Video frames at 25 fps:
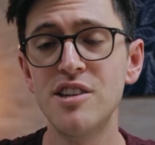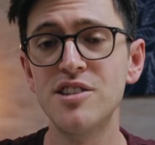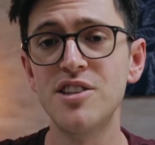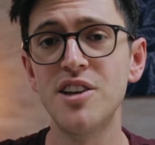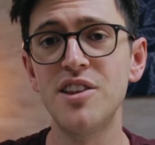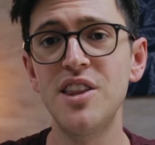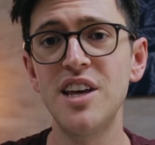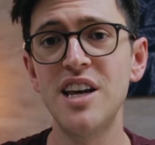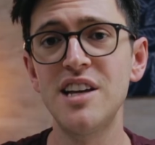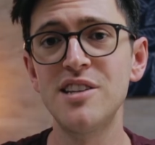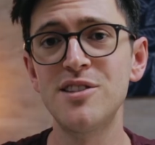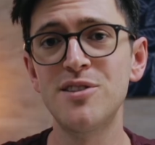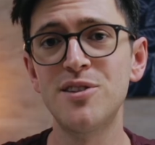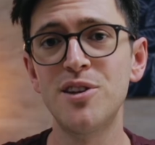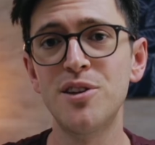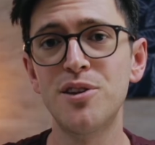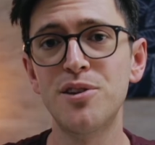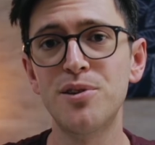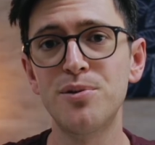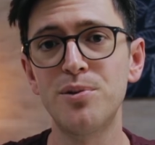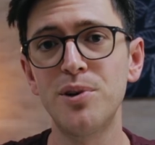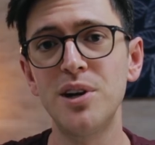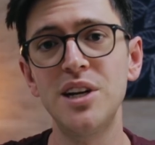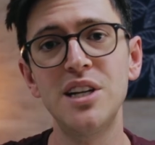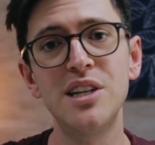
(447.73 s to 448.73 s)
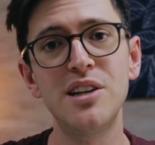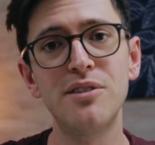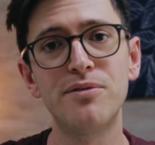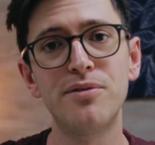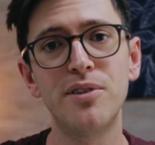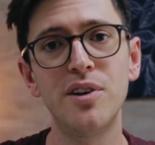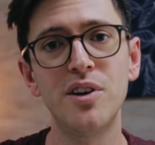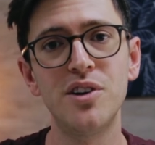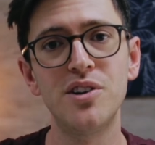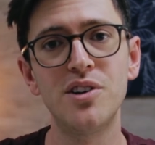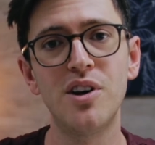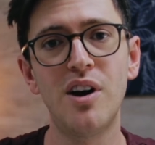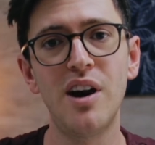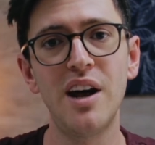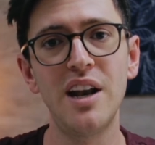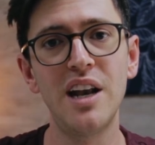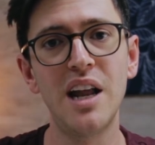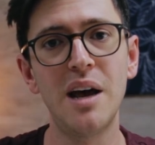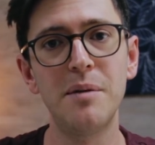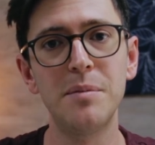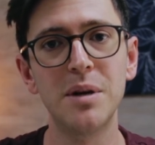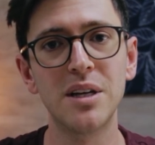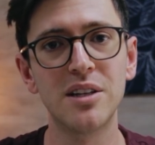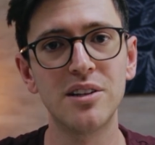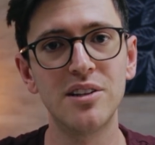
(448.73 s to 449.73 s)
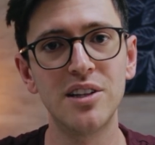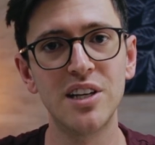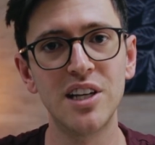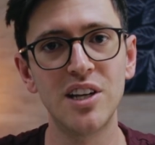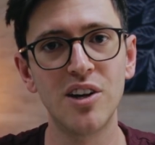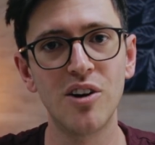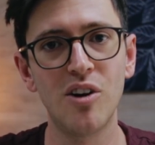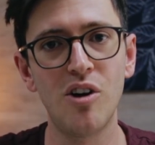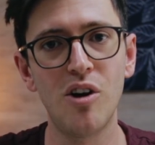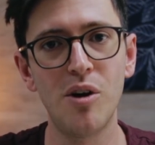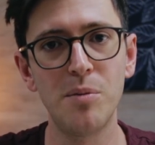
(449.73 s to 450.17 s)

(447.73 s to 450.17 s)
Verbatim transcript: So there's the three different dynamic link